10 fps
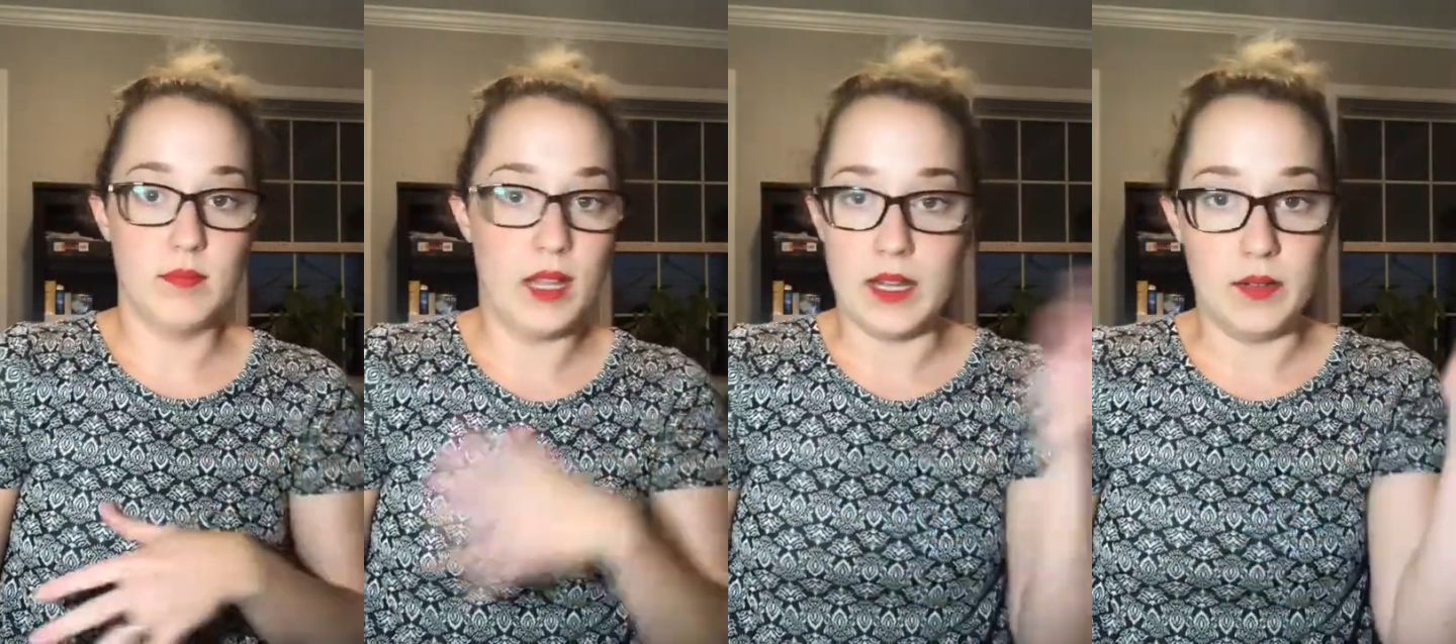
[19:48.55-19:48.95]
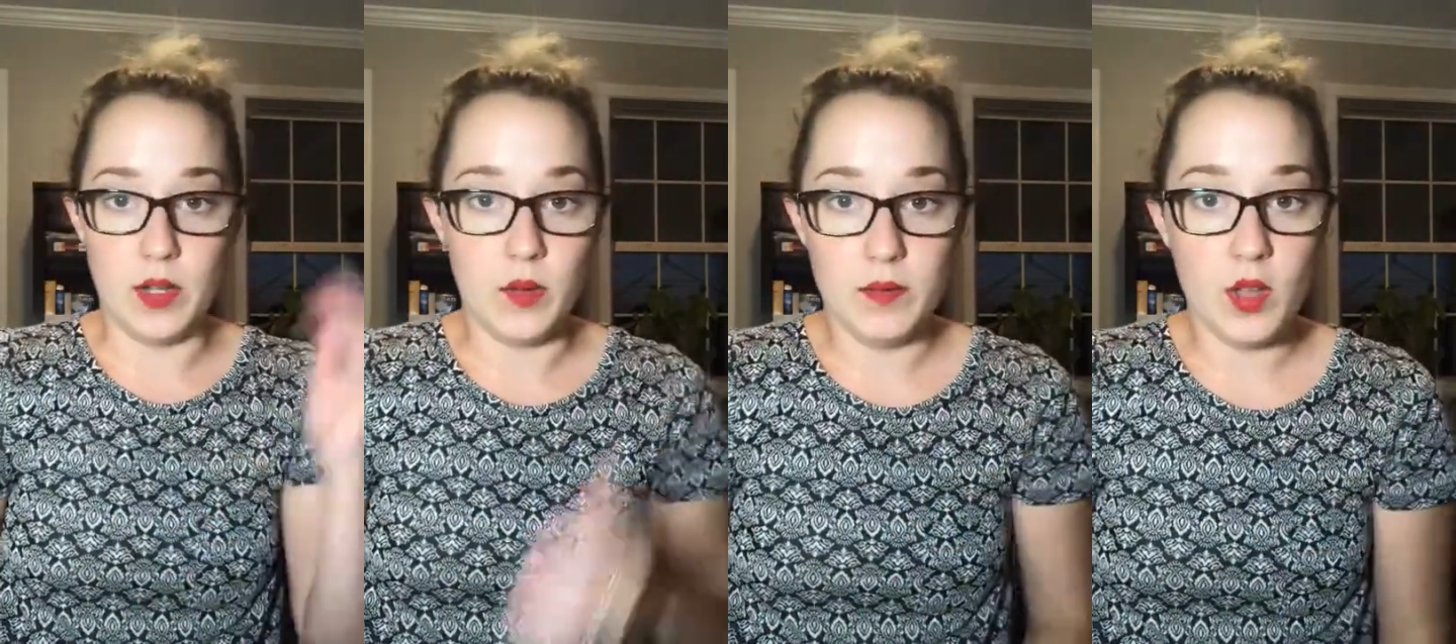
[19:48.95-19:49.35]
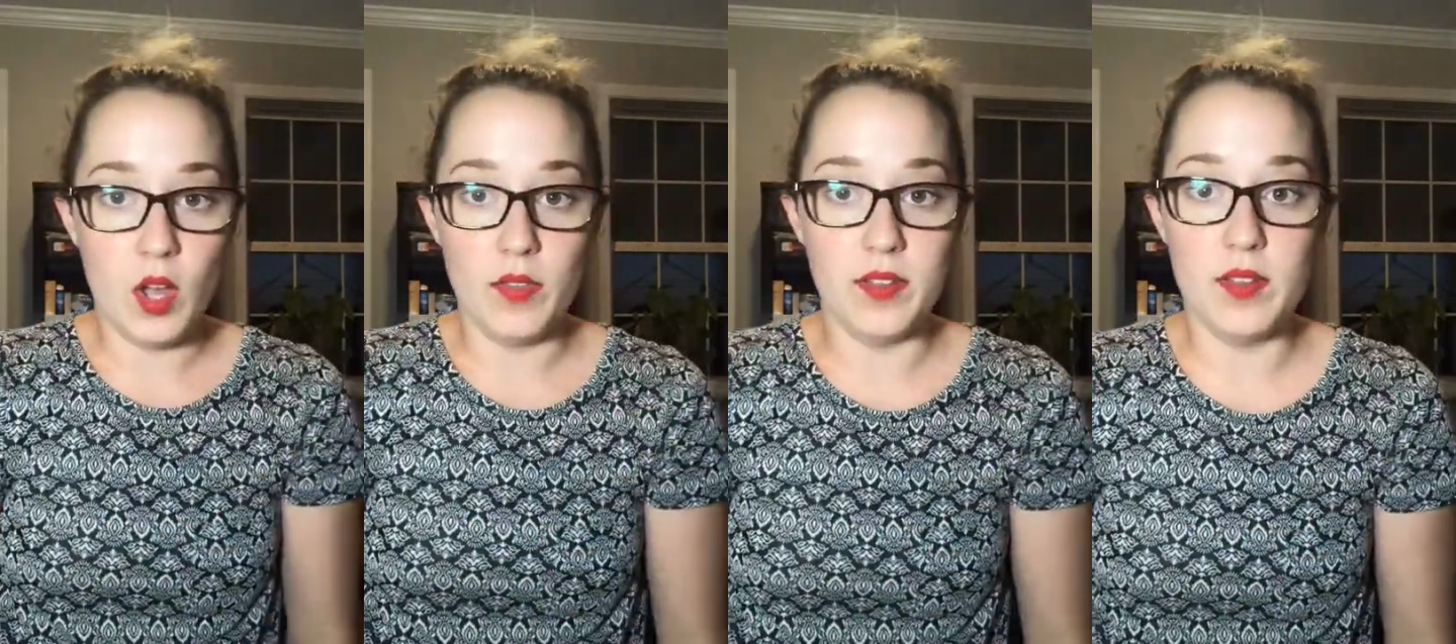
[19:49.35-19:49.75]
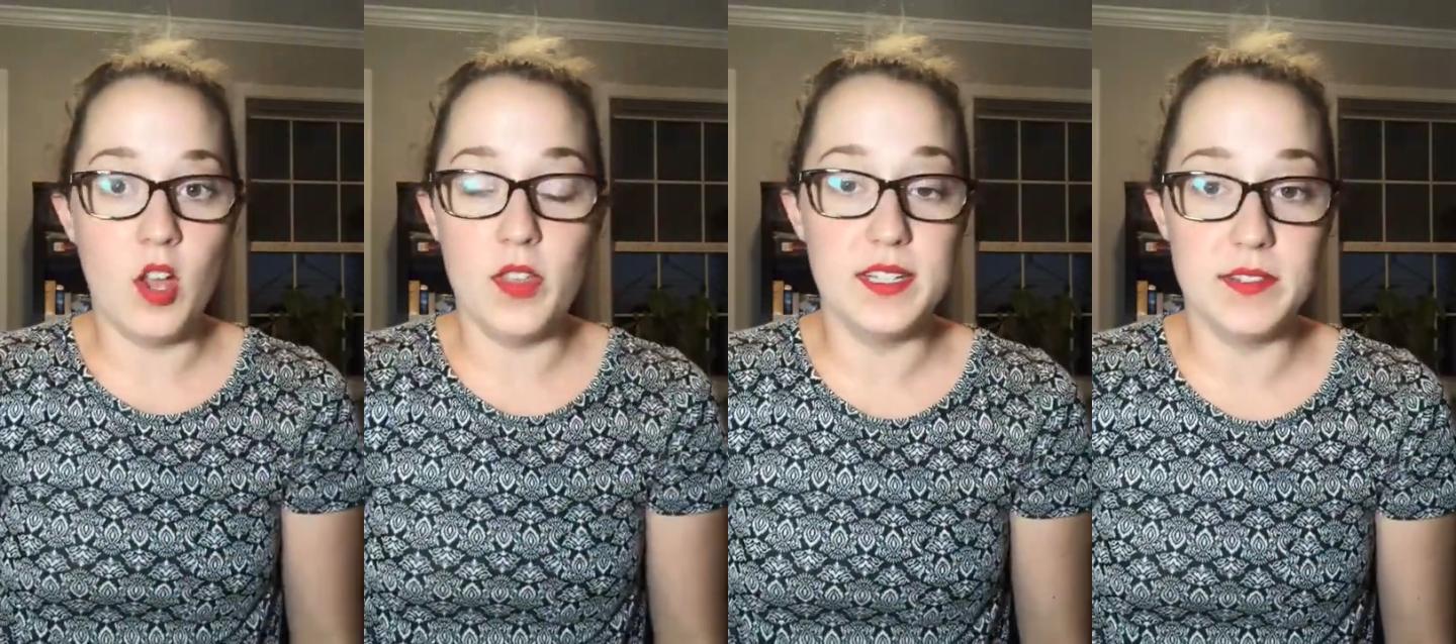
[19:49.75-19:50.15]
don't know,
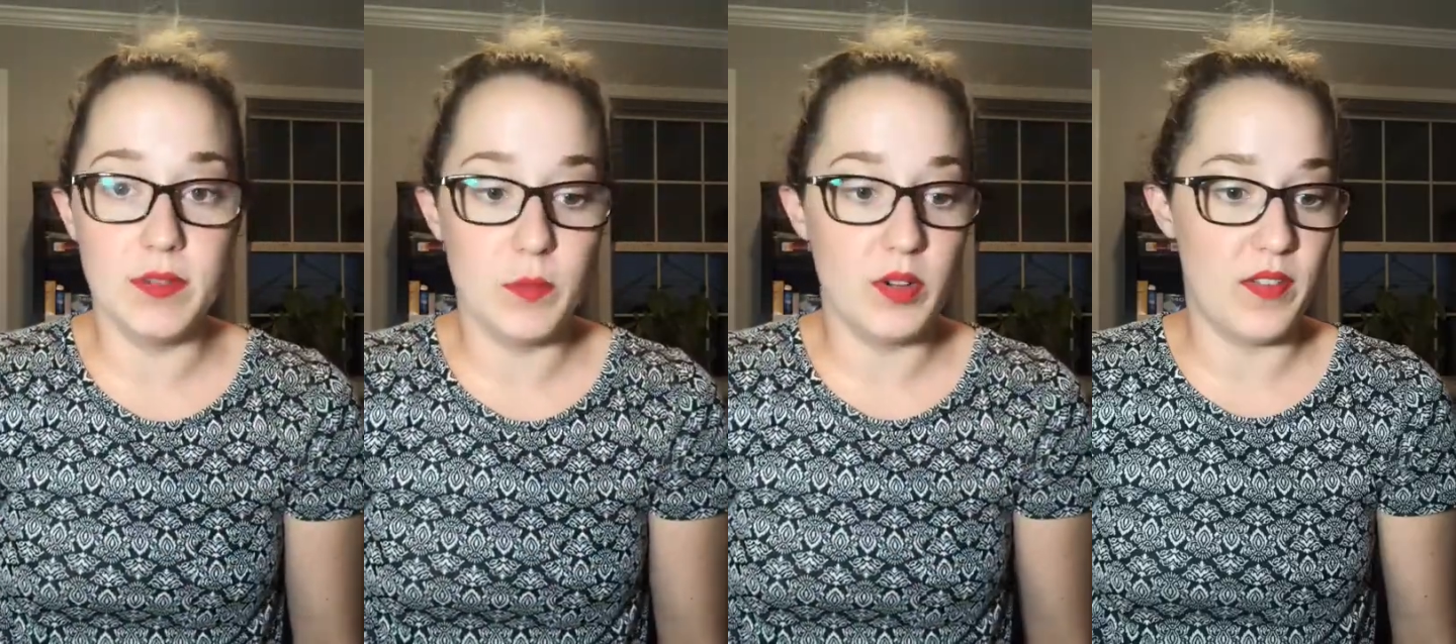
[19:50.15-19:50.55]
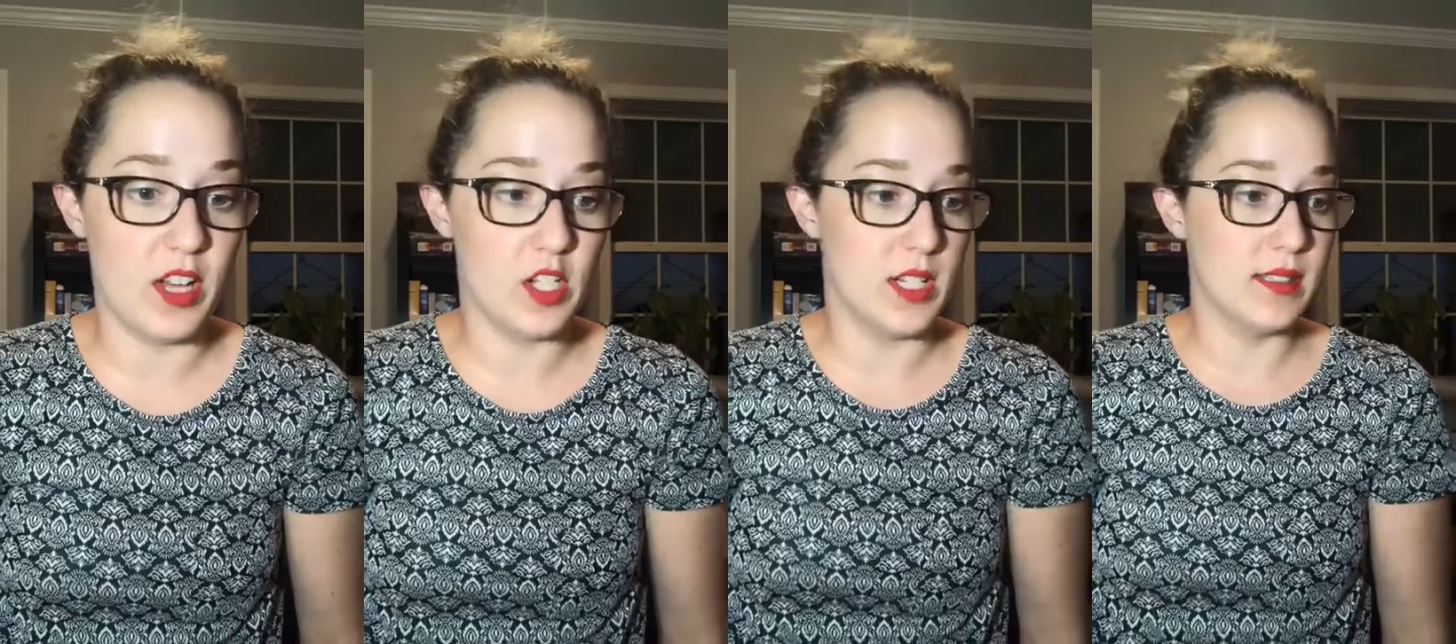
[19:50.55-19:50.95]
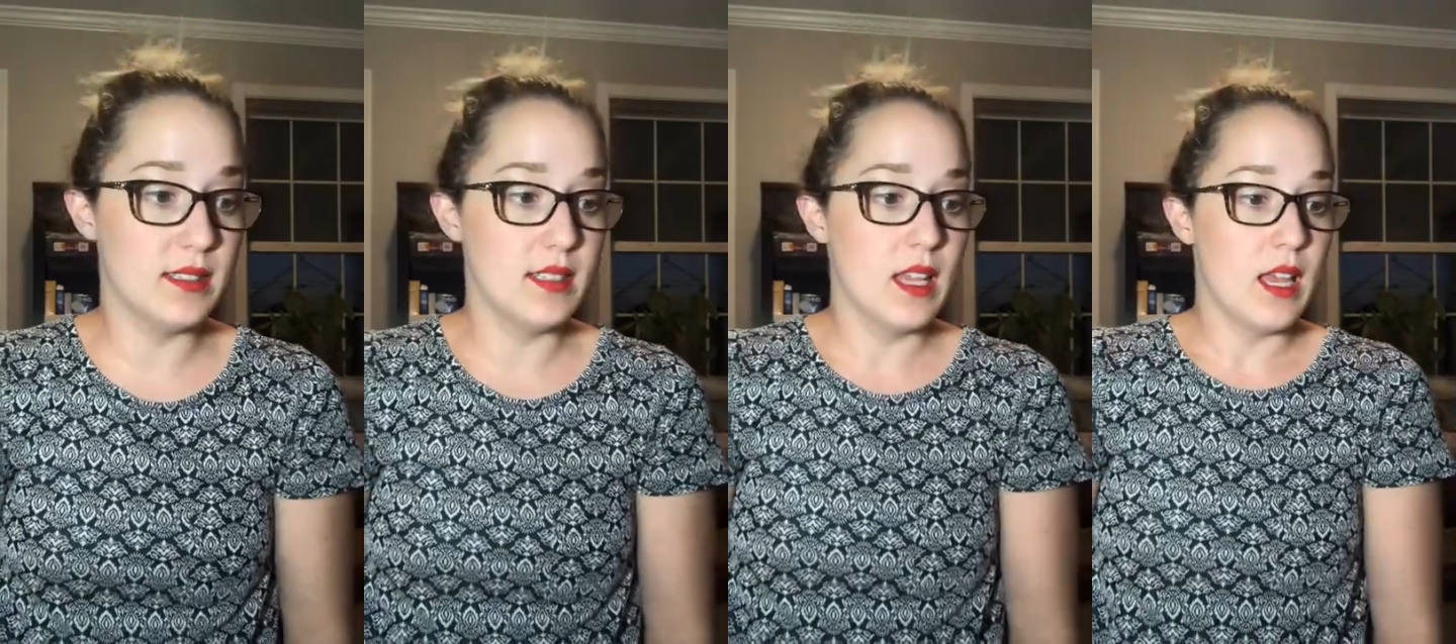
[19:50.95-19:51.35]
all the different professions.